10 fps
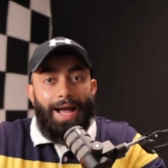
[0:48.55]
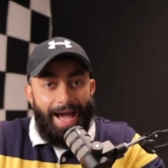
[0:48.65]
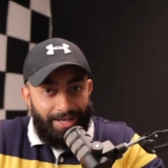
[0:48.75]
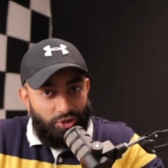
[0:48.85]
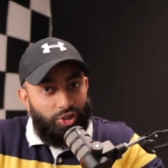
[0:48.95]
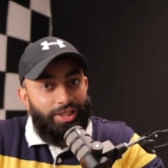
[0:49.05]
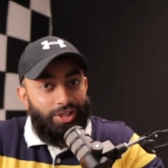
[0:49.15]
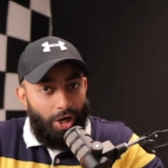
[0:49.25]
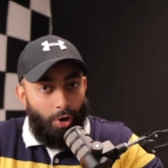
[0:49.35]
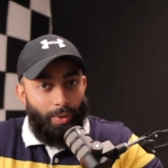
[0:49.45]
actually
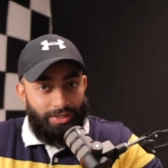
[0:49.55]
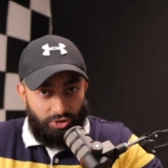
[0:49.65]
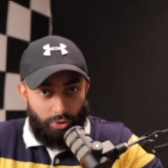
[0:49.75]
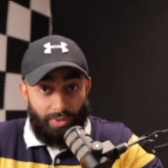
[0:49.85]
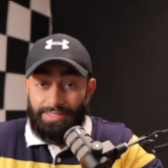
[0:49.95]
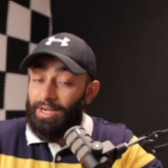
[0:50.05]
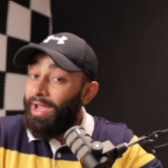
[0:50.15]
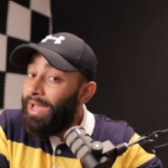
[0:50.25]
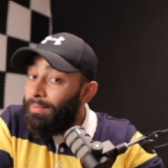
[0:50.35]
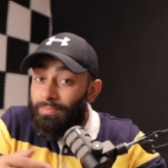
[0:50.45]
go and do it. And
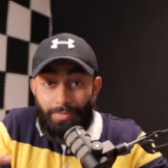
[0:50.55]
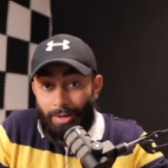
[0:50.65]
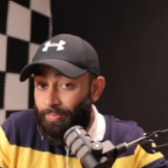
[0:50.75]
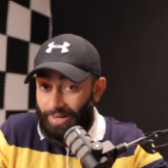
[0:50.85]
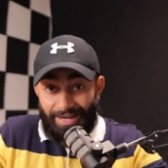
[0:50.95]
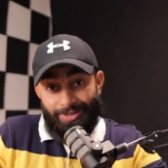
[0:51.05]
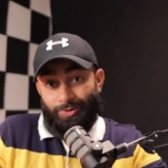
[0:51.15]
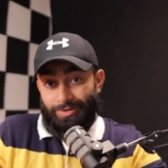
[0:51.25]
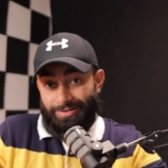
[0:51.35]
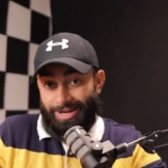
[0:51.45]
I am I'm planning
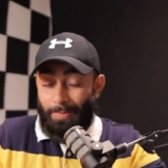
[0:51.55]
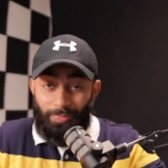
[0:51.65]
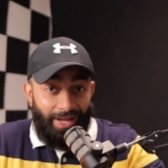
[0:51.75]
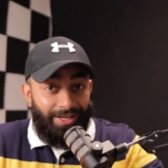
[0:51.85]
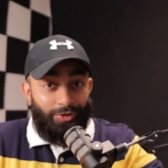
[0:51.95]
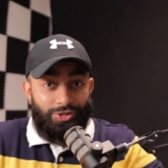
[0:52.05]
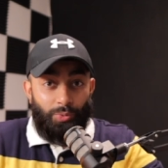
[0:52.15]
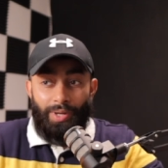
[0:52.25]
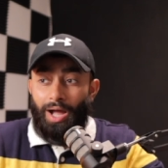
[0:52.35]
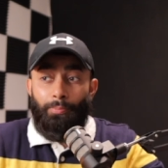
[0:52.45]
on. I'm planning on
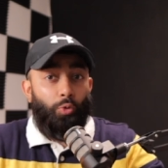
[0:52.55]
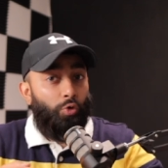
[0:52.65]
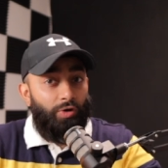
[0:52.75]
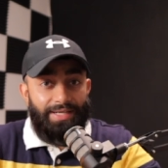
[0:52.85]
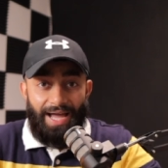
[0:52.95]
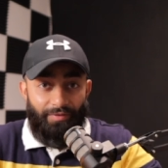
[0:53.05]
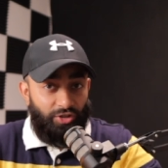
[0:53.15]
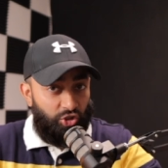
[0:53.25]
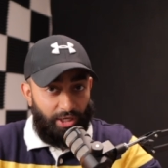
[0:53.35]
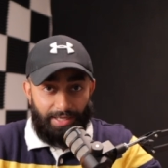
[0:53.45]
doing it. I'm already
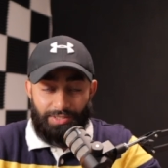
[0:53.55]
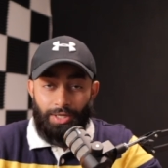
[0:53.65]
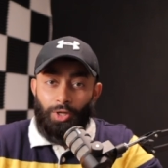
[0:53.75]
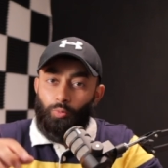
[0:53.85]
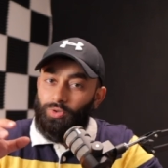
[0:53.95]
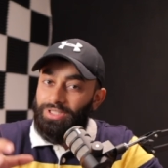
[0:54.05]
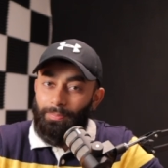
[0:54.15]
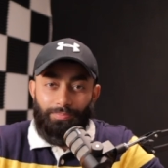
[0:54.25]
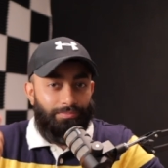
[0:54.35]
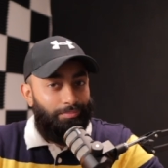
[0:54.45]
having chats with
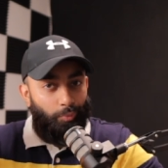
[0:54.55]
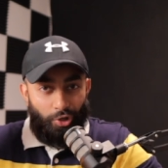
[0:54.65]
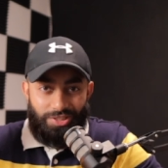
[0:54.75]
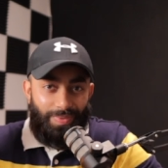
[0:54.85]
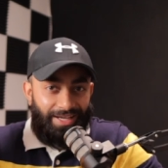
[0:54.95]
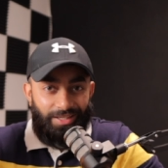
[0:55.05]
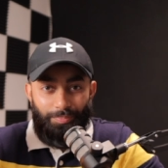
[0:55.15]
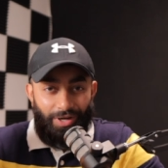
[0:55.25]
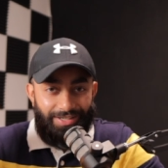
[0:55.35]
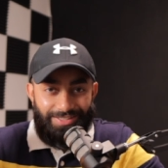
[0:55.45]
the boys back in
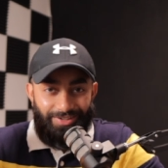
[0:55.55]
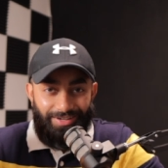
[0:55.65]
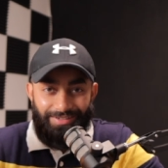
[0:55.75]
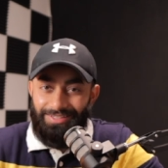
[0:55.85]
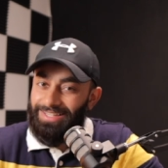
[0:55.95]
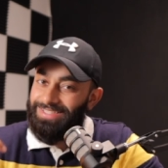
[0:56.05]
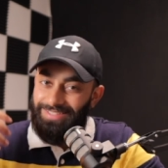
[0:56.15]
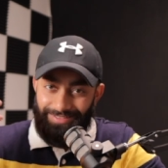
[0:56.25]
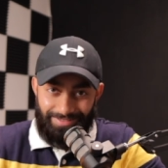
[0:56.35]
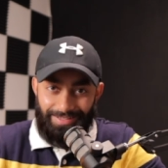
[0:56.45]
Pakistan.
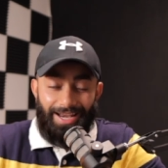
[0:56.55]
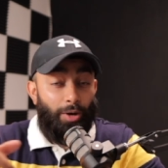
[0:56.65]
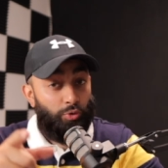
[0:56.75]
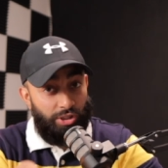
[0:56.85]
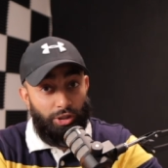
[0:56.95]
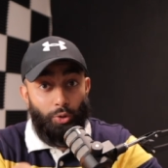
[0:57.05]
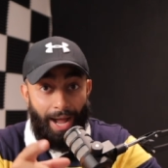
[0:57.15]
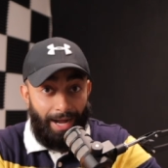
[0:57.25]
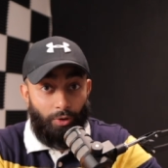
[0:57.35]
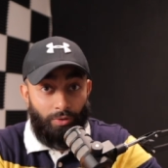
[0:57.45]
Listen, and I will tell you
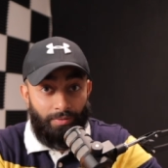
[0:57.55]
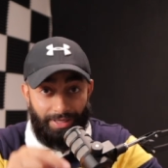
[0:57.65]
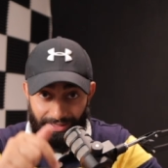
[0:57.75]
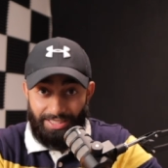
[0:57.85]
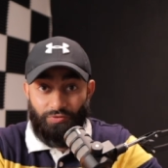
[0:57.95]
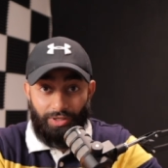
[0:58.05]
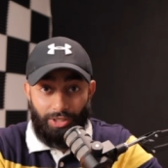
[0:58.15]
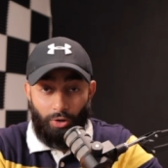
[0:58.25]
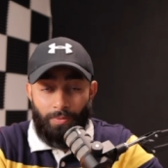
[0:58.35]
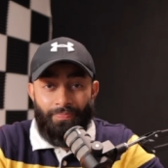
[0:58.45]
how in this
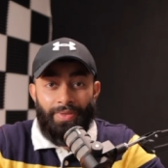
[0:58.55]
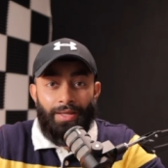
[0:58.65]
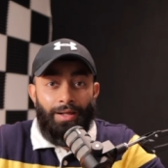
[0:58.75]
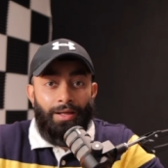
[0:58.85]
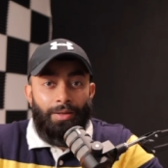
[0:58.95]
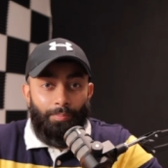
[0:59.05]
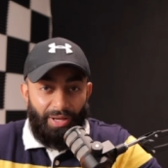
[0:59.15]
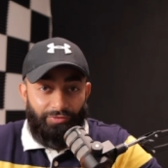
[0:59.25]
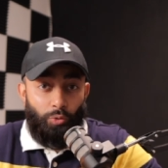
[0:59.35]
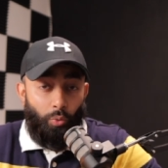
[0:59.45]
video. But
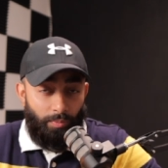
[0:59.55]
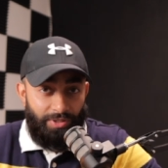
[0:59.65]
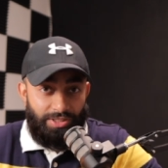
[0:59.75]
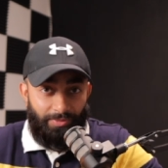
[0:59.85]
if you want me to